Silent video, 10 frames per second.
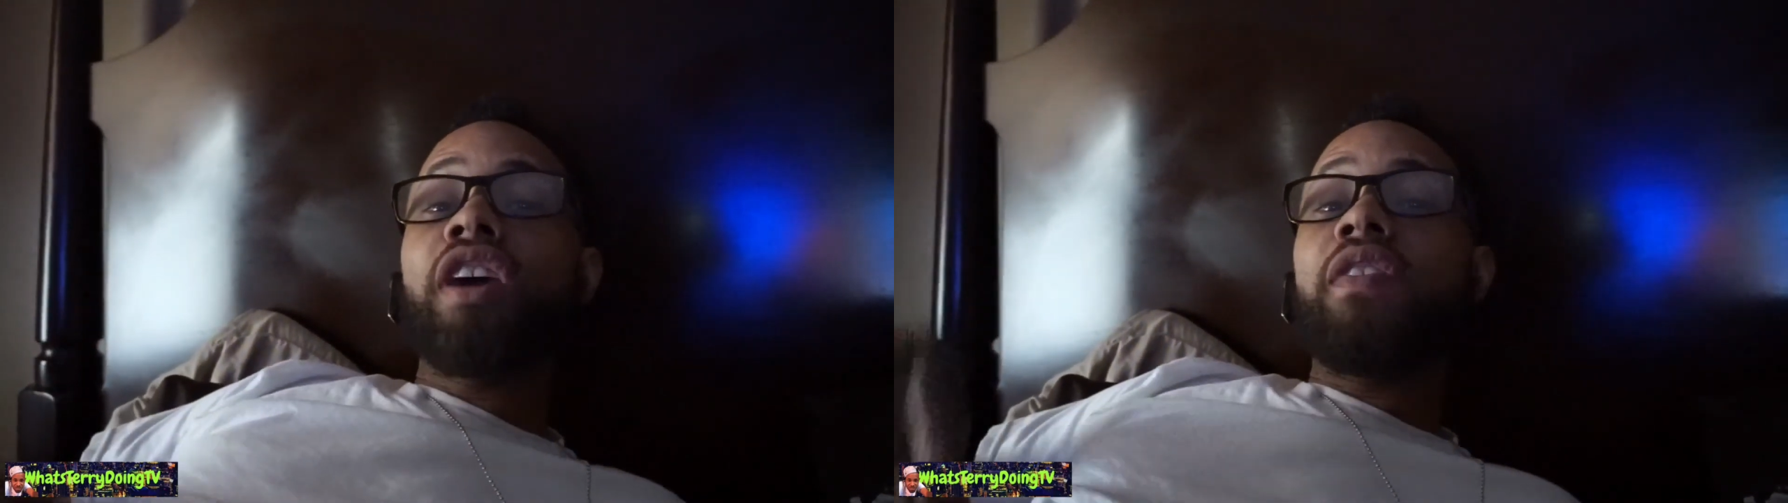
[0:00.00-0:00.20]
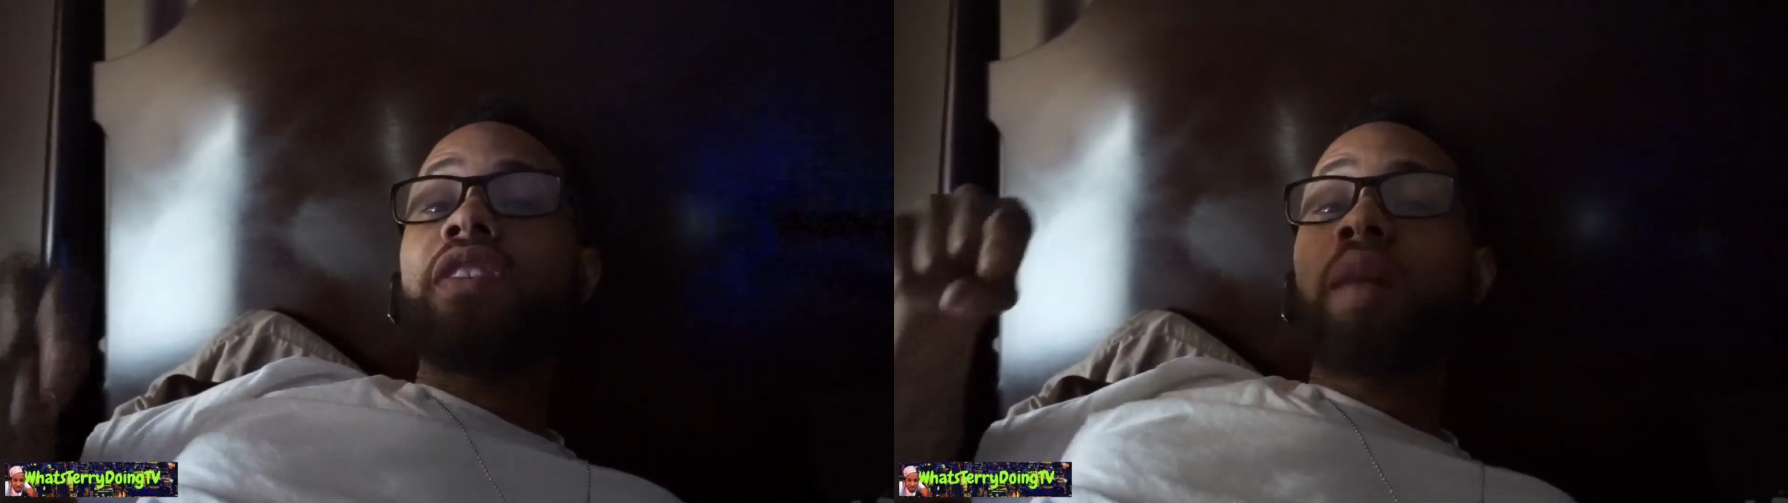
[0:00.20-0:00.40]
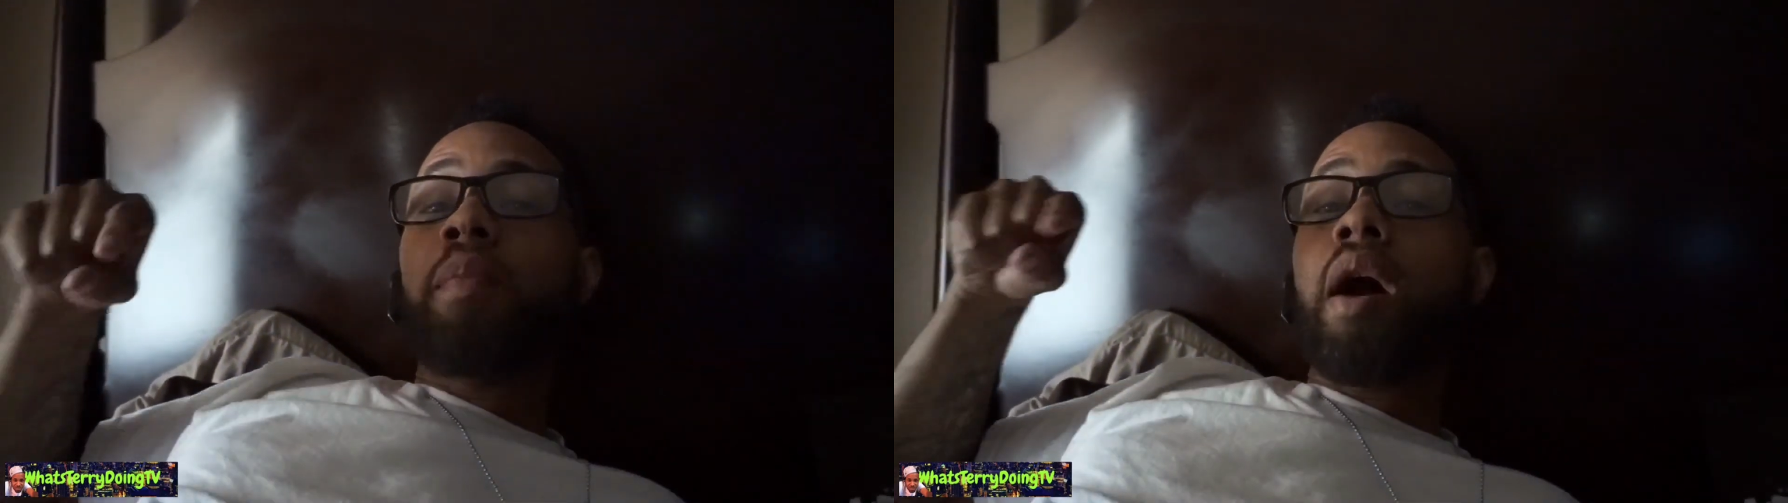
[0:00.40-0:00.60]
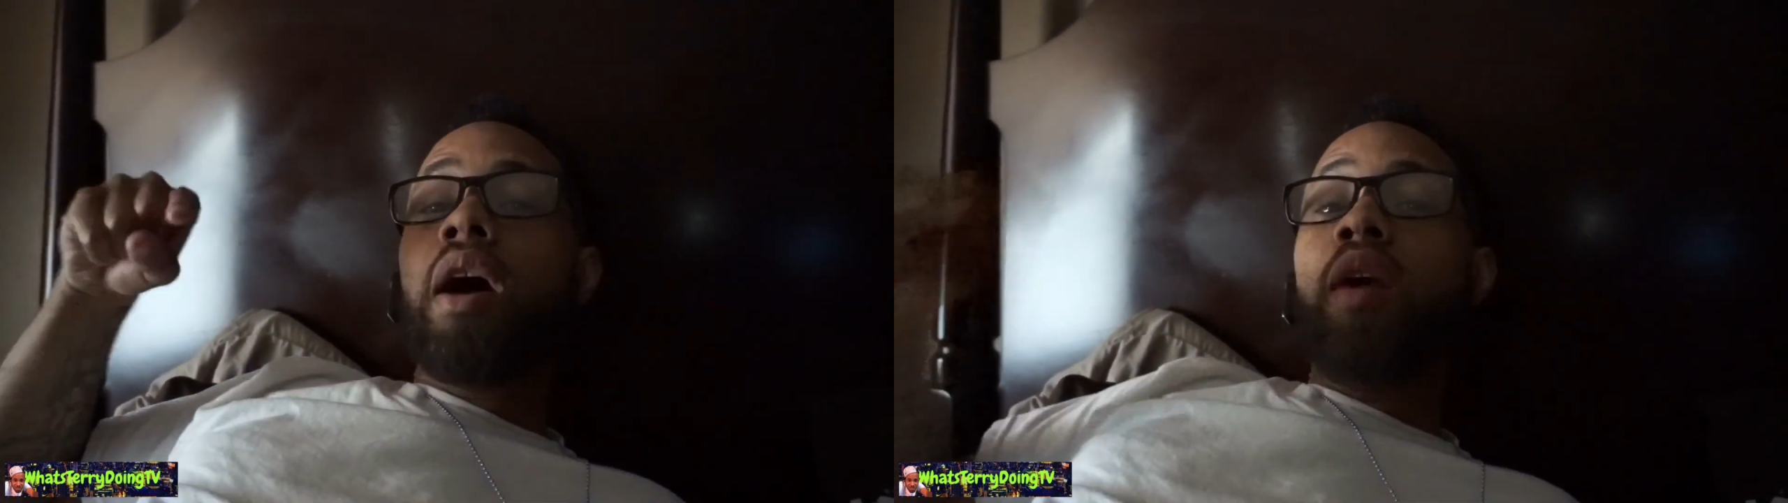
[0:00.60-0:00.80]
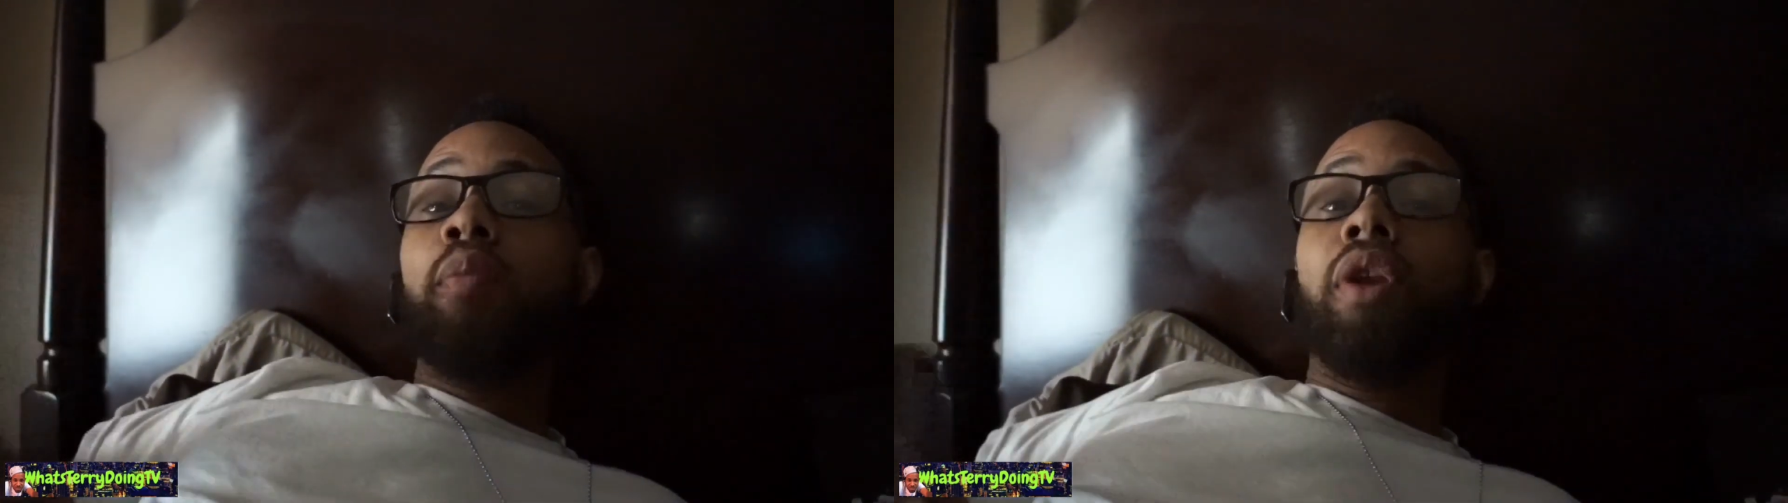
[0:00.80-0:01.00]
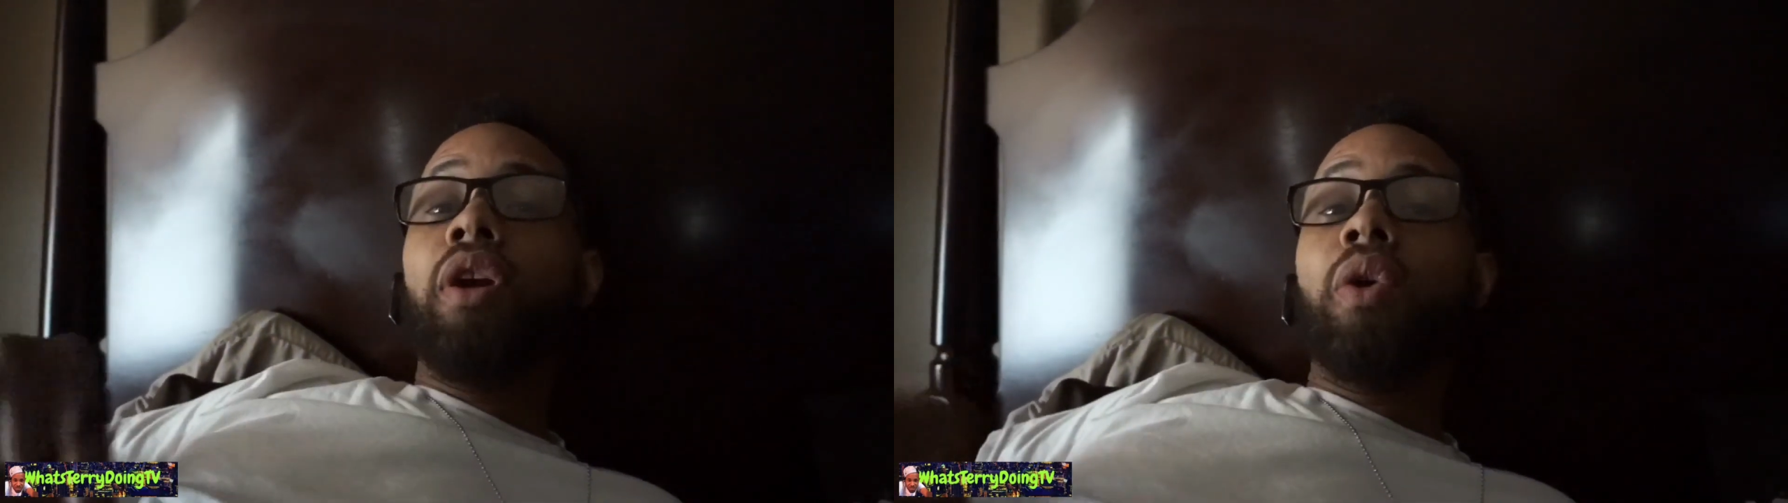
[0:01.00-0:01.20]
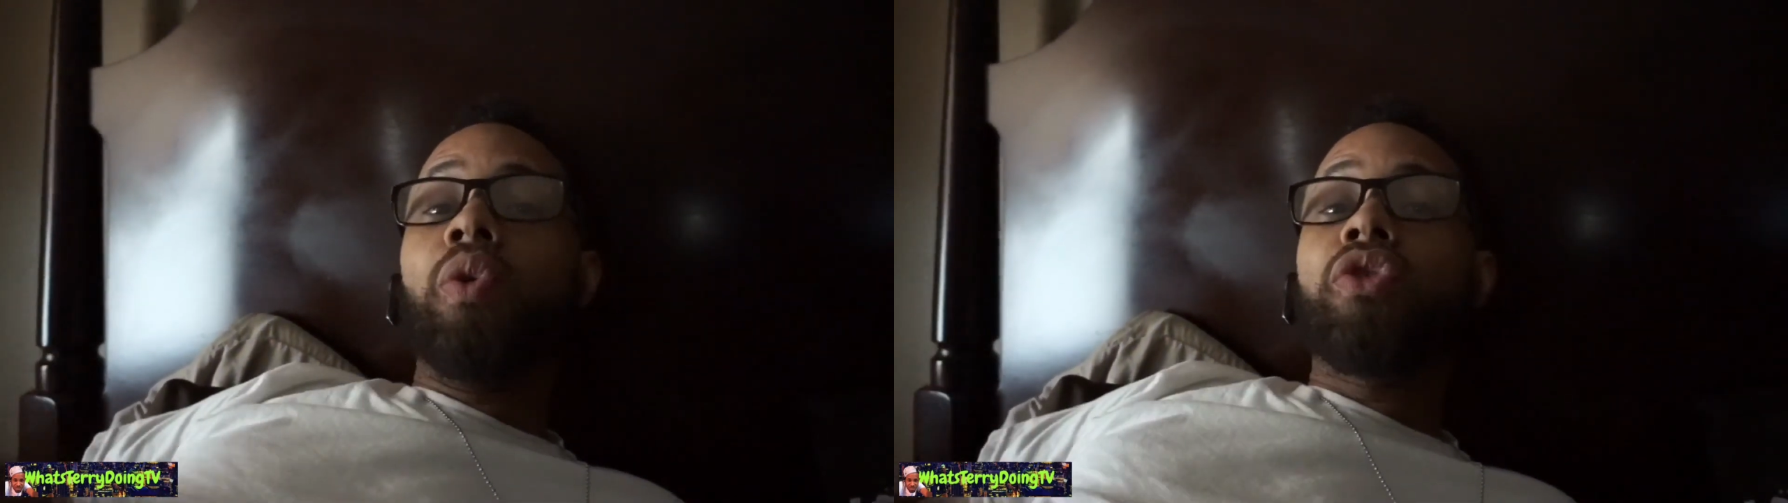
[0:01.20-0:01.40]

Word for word: every time I upload.